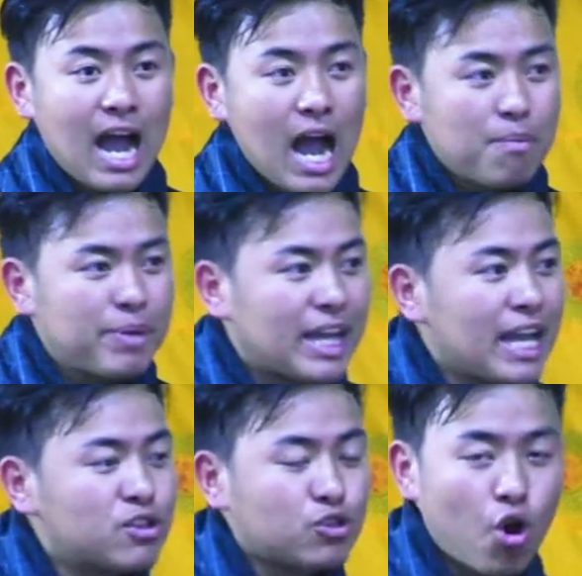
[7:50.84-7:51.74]
I
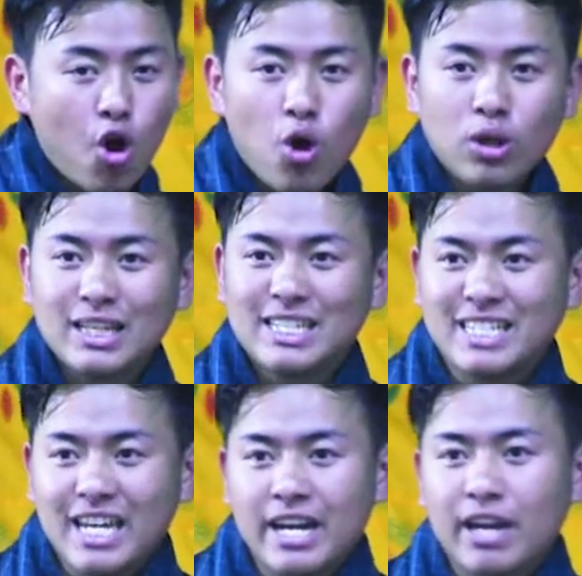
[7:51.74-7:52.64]
began to hold the
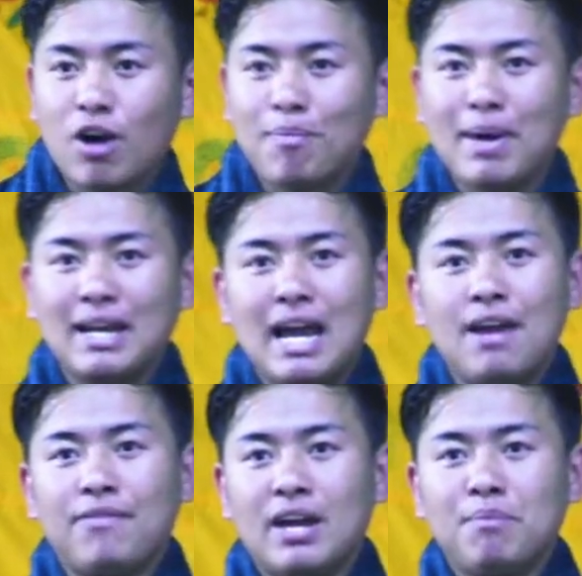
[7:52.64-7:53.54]
steering of my
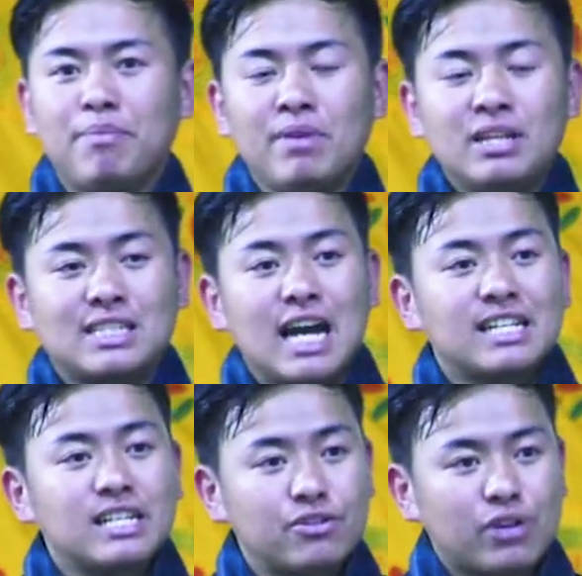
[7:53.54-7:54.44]
life and
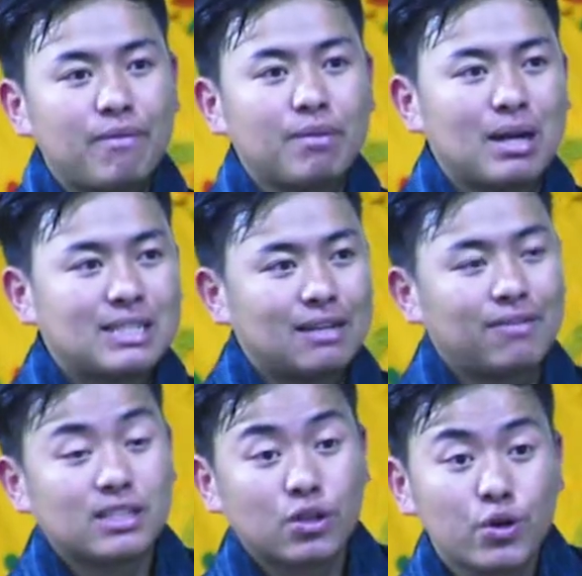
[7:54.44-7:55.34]
started driving
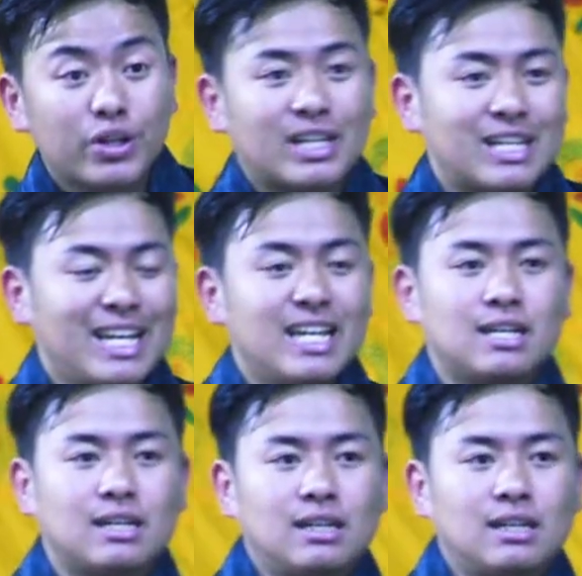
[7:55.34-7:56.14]
myself as a good leader.